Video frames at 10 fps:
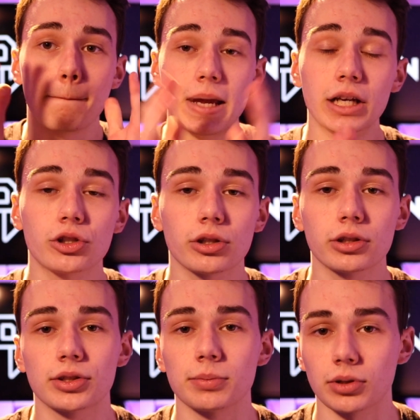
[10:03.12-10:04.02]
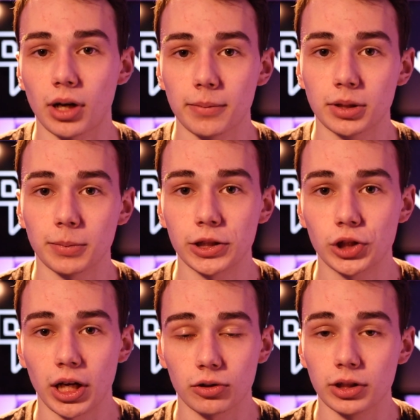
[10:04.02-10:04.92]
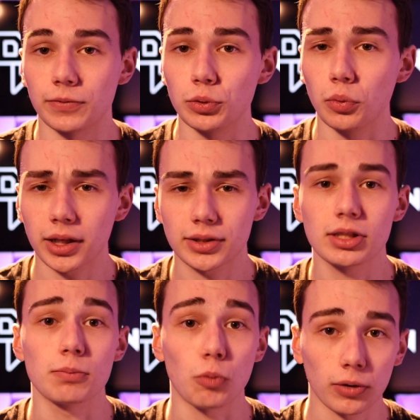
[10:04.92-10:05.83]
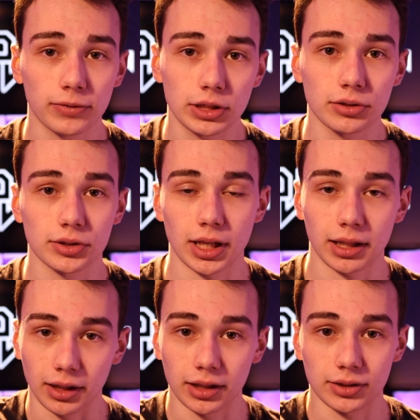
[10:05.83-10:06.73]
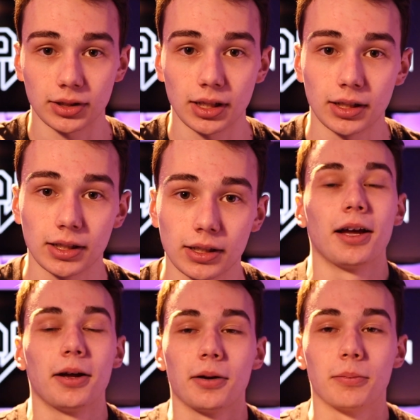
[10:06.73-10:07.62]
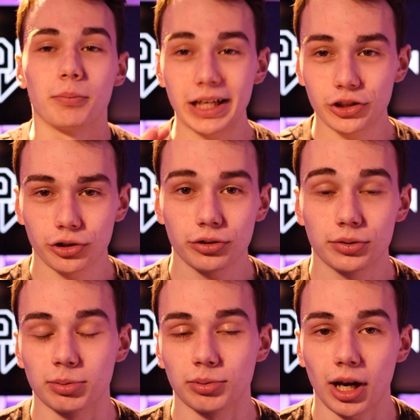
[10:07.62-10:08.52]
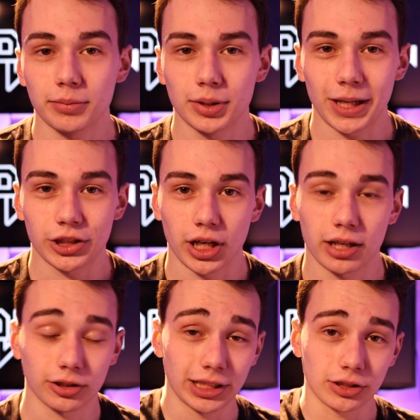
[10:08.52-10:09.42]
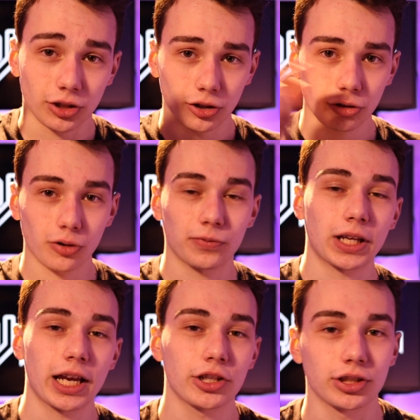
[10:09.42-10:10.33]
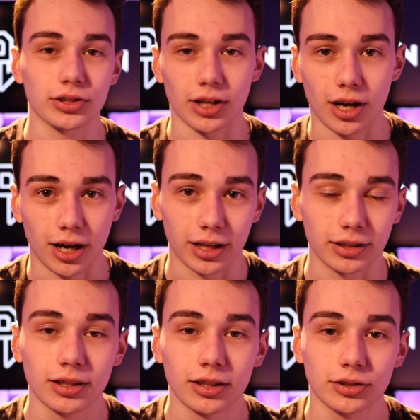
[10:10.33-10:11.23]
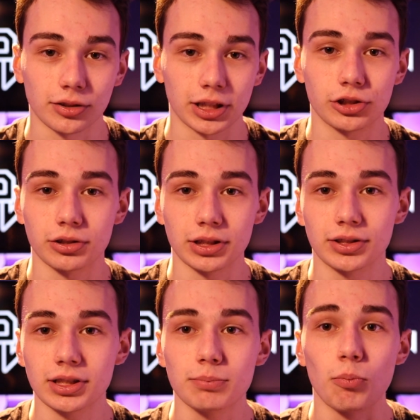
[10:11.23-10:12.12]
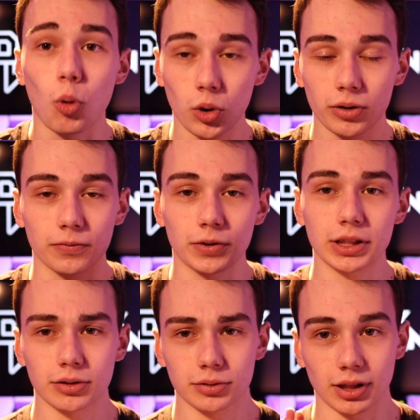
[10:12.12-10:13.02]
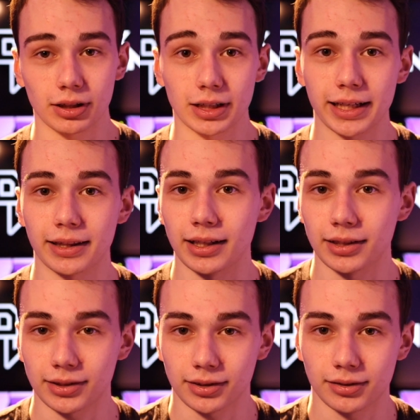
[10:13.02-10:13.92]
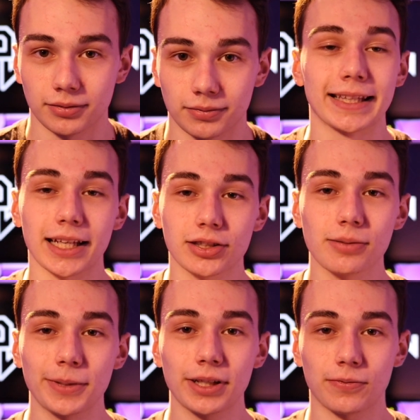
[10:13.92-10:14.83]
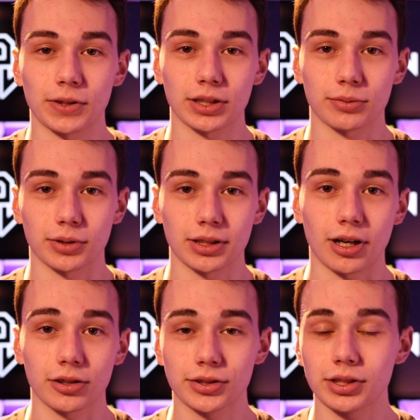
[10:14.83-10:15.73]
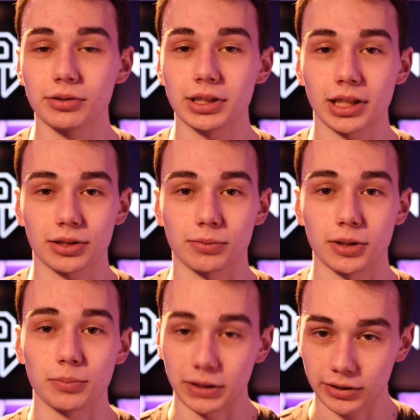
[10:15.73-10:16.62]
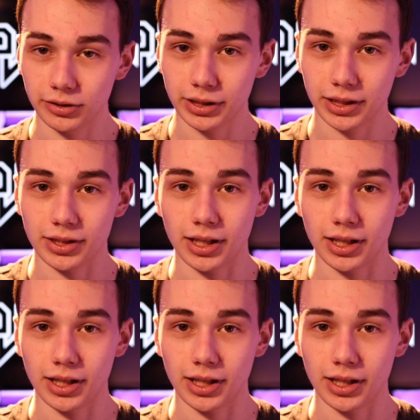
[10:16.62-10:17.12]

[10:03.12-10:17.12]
make sure to subscribe to my channel if you want to see more videos like this. Make sure you subscribe to my channel and turn notifications on so that you can see more videos like this. That's going to be it for this one. I'll see you in the next one, but until next